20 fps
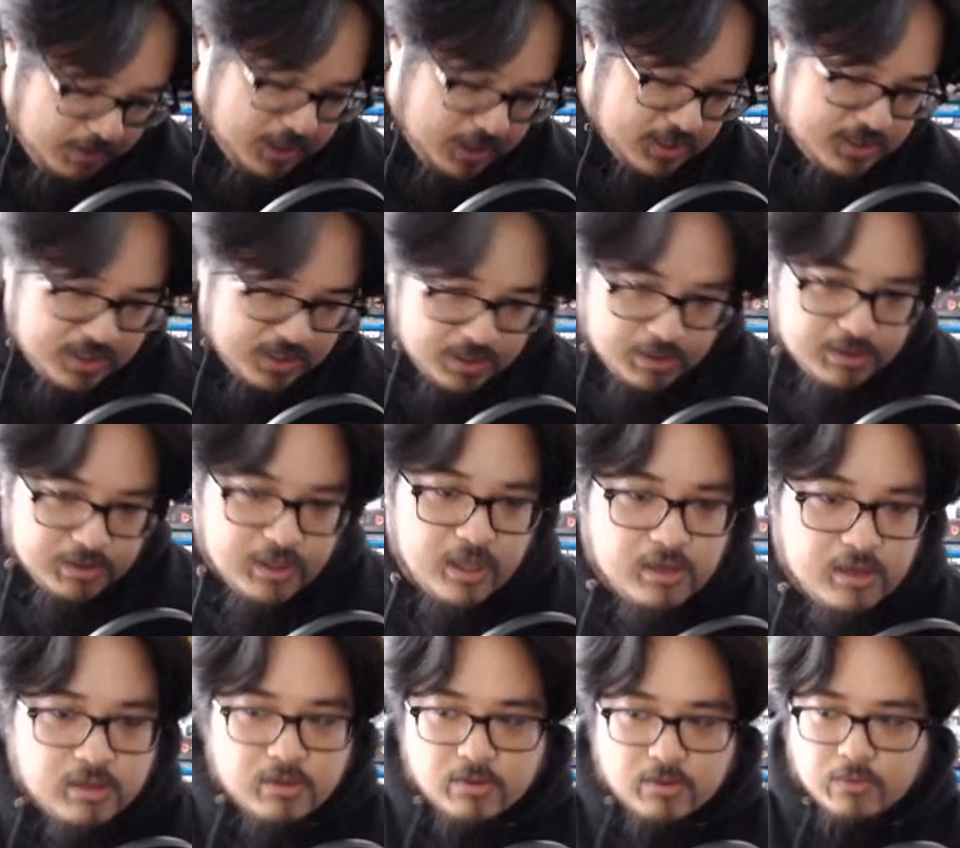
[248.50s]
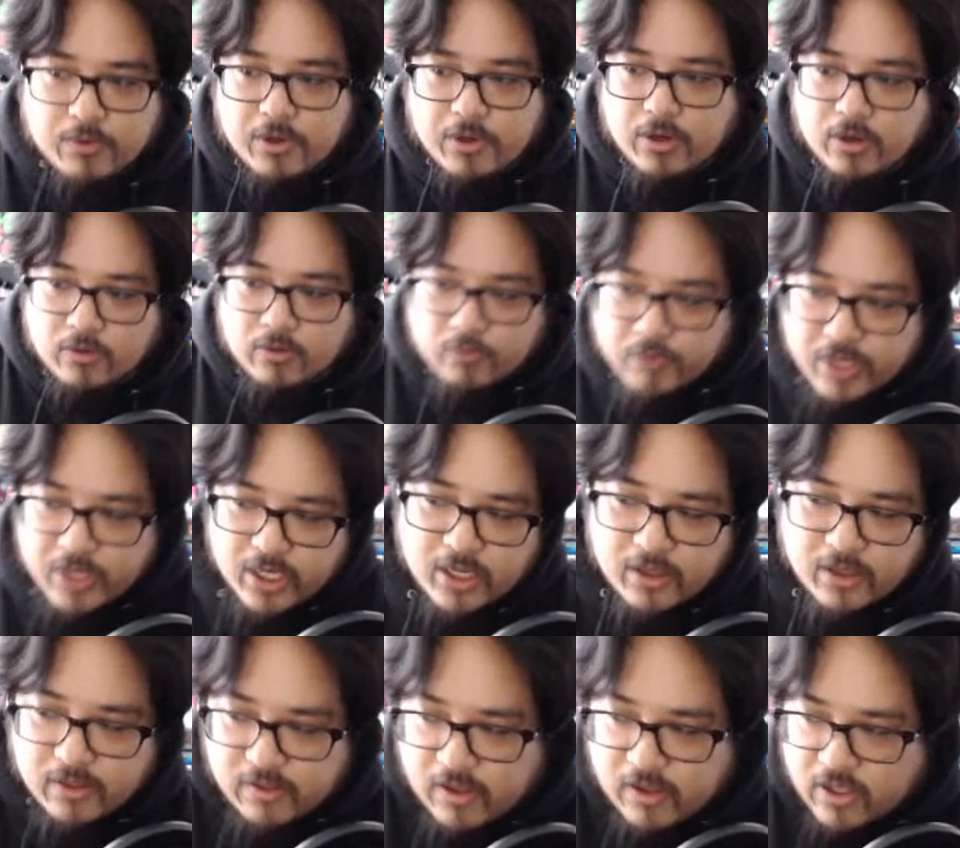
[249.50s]
until then, we are
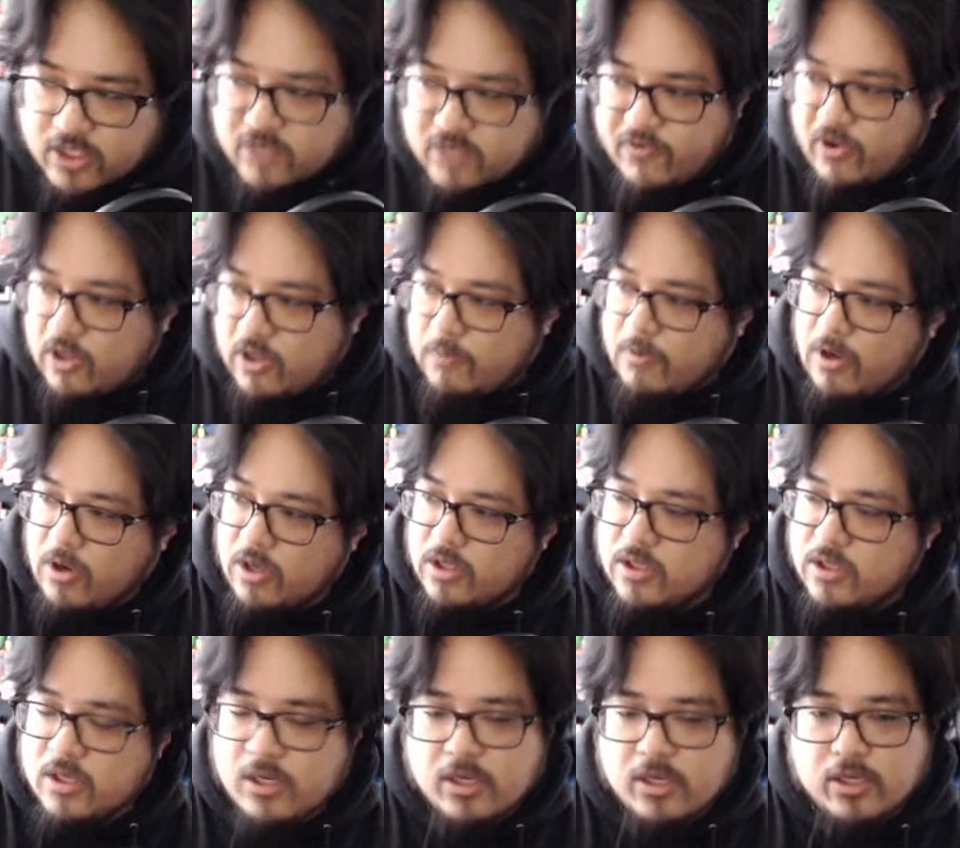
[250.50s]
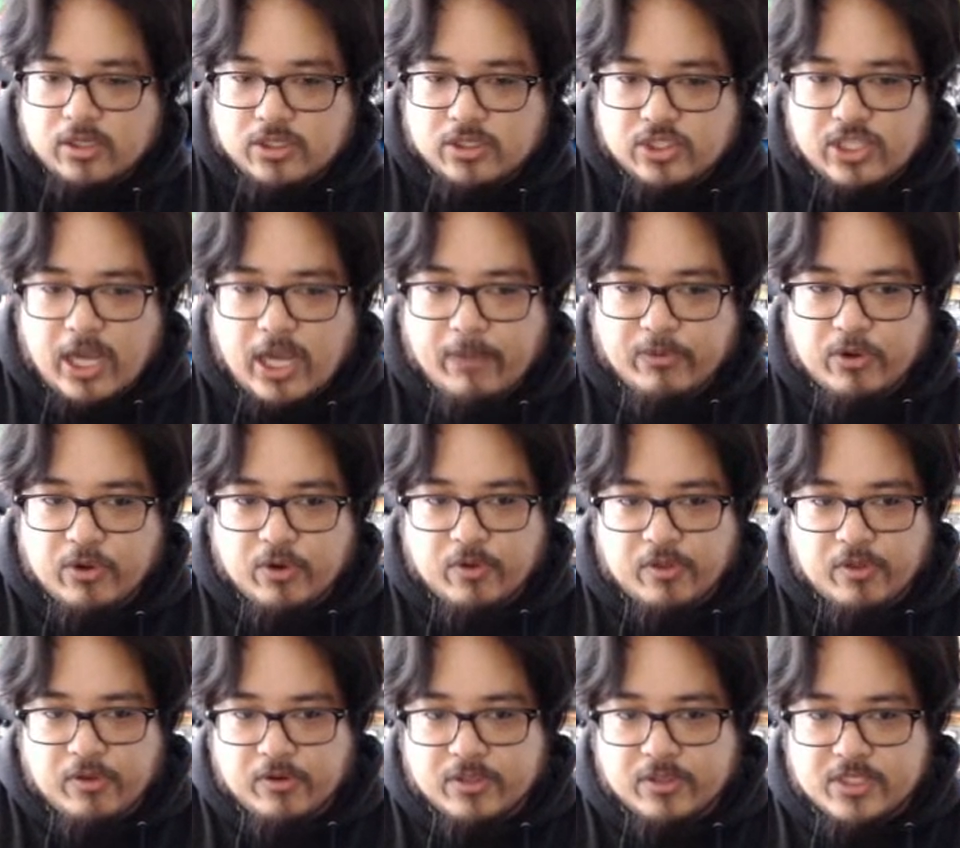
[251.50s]
reading Things Fall Apart, chapter
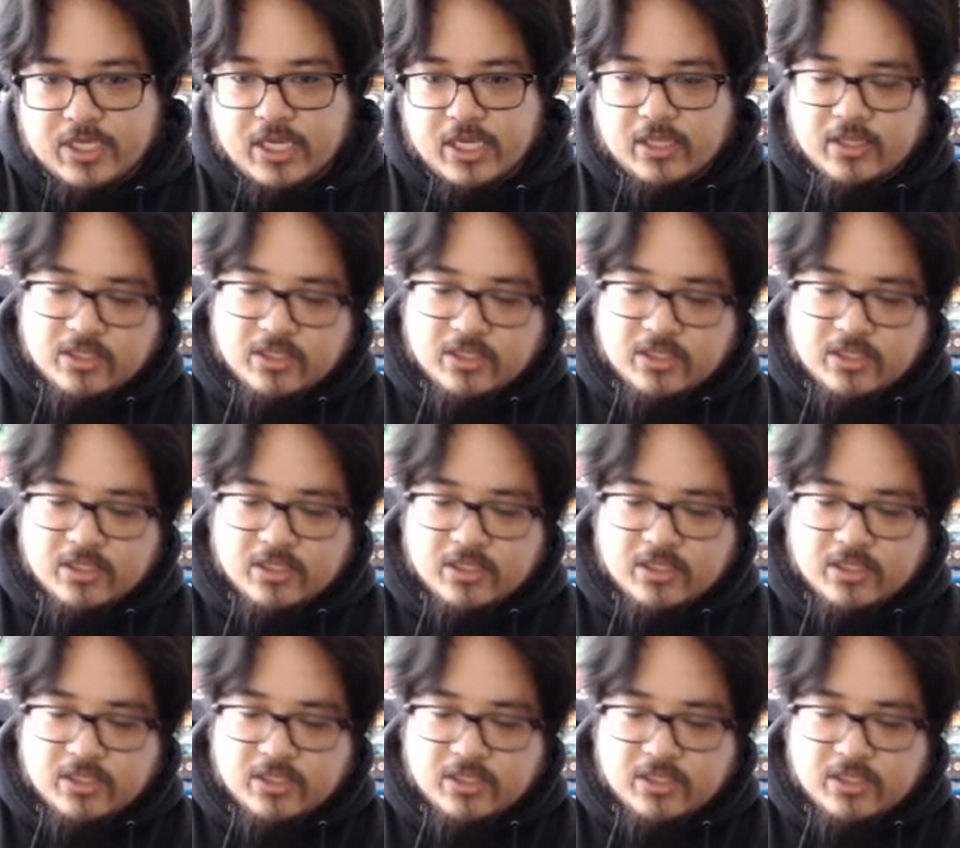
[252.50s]
13.